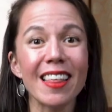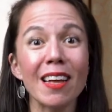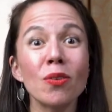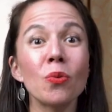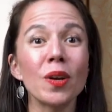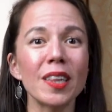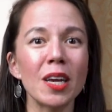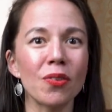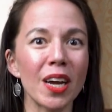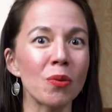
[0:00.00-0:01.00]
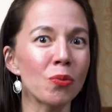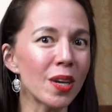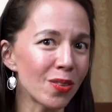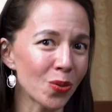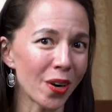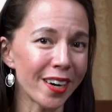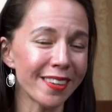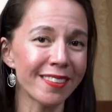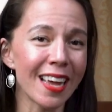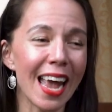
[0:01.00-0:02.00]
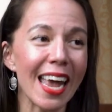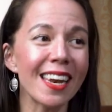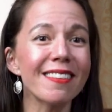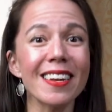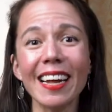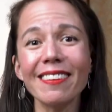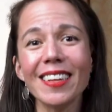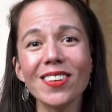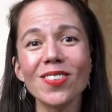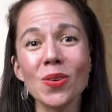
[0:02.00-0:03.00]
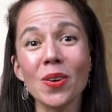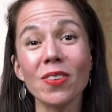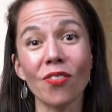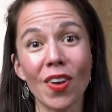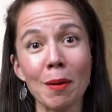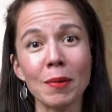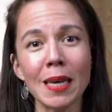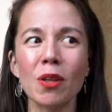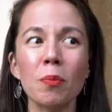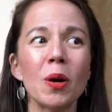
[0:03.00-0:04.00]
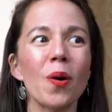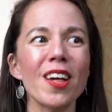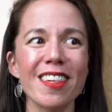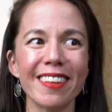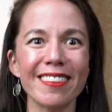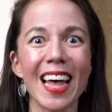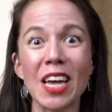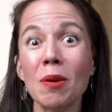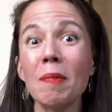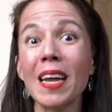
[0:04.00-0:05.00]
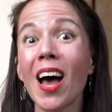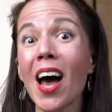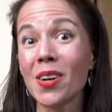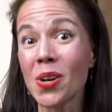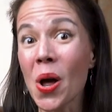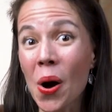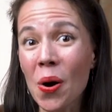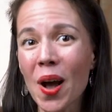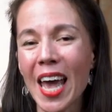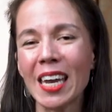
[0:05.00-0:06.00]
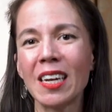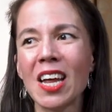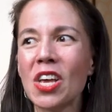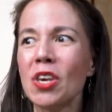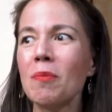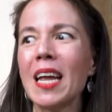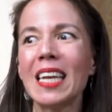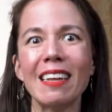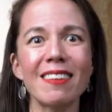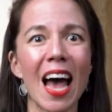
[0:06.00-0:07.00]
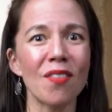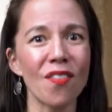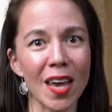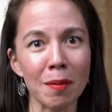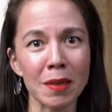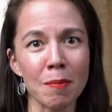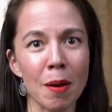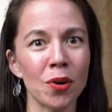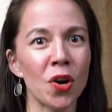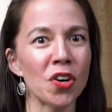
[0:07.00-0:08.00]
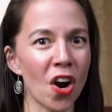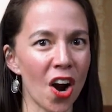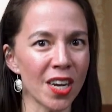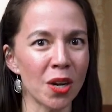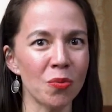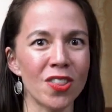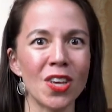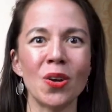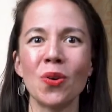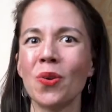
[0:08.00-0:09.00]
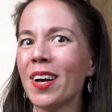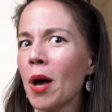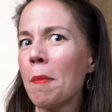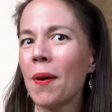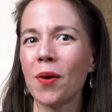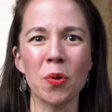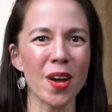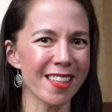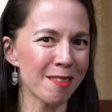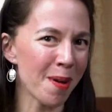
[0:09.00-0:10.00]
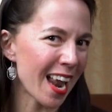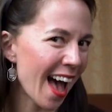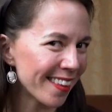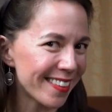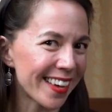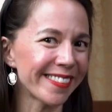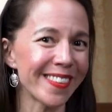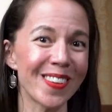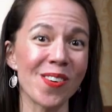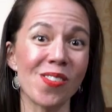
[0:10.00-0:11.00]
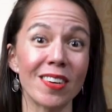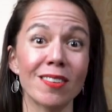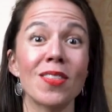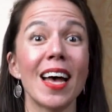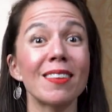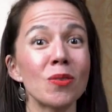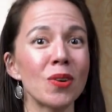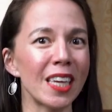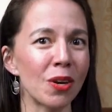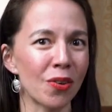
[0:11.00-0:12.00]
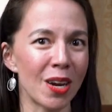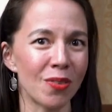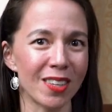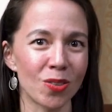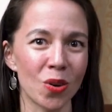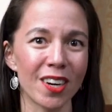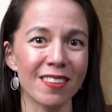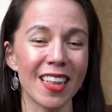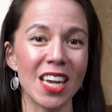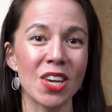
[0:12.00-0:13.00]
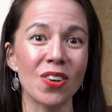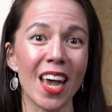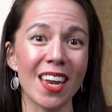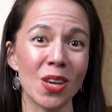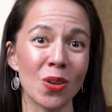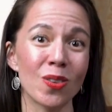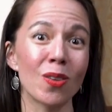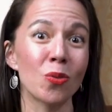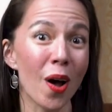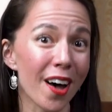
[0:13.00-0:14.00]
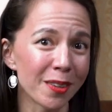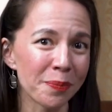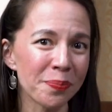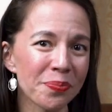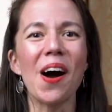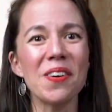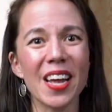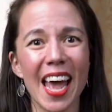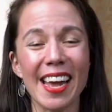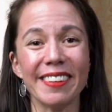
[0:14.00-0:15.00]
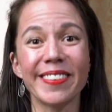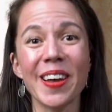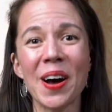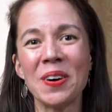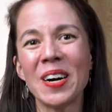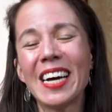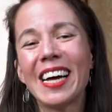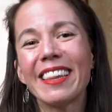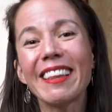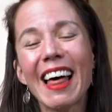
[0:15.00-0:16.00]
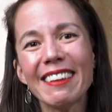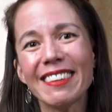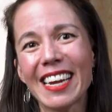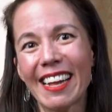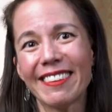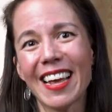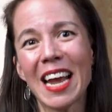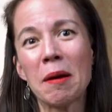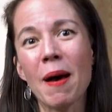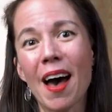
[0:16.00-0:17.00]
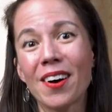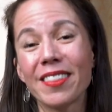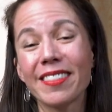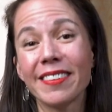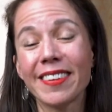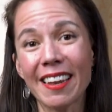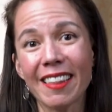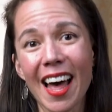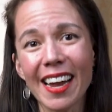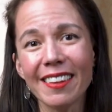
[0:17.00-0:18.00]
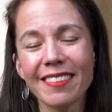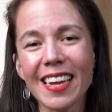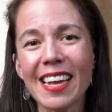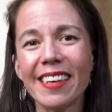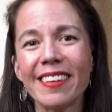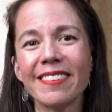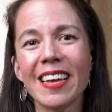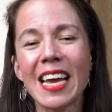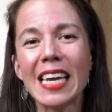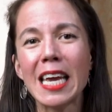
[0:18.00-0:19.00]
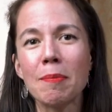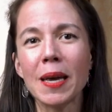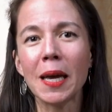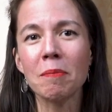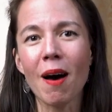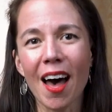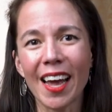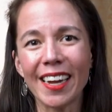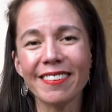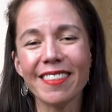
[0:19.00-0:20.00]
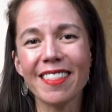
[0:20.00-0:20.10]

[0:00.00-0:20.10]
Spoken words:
that's a really great resource. And it's a nice thing to do as a family. There'll be questions that you may not know, and you may need to have a family member or guardian with you about questions about assets and so forth. So that's a really great resource that you can use as well. Okay, so the last thing I'd say about the deadlines is keeping in mind